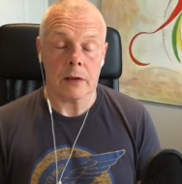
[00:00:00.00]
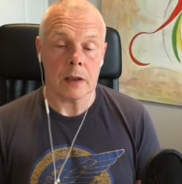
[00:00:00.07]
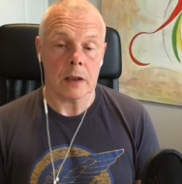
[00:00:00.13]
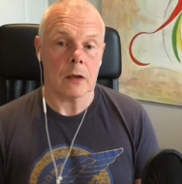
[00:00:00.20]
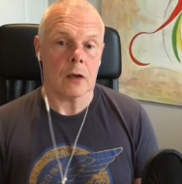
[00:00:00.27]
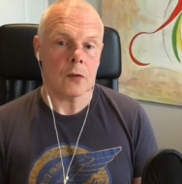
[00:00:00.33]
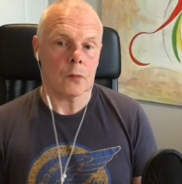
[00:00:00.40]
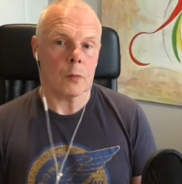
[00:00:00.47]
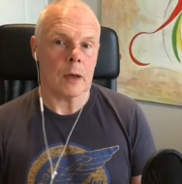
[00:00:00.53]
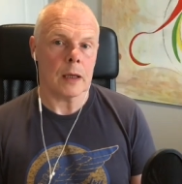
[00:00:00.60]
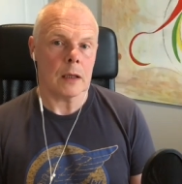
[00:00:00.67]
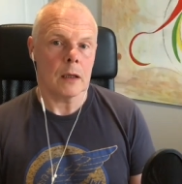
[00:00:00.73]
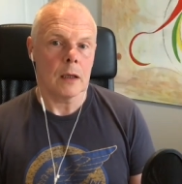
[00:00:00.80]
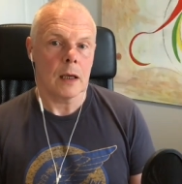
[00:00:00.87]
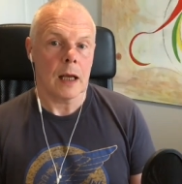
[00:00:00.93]
You know, as well
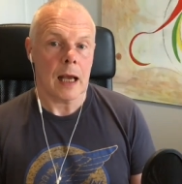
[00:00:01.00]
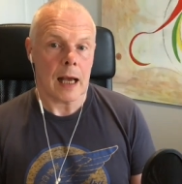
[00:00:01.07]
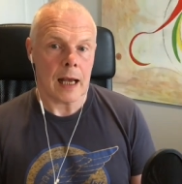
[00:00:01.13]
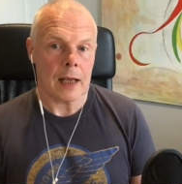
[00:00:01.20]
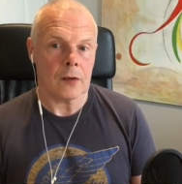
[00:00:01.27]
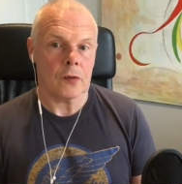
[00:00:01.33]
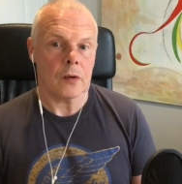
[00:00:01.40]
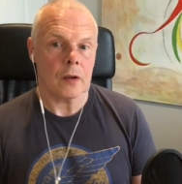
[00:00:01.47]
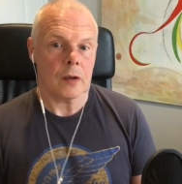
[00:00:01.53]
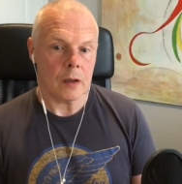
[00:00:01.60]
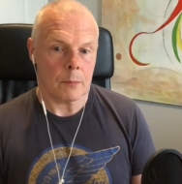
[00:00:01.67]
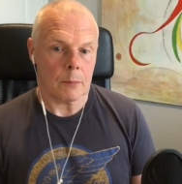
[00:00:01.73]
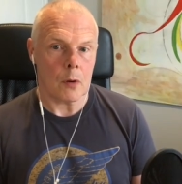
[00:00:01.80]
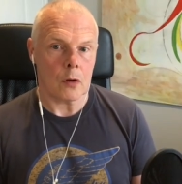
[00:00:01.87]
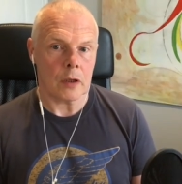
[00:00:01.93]
as
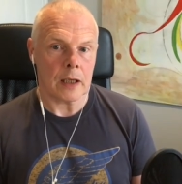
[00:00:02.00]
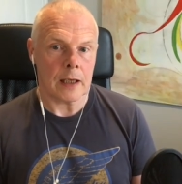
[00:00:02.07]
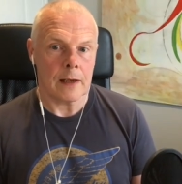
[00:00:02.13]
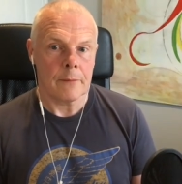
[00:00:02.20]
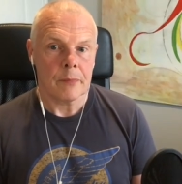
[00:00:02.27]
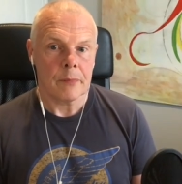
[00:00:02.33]
the body.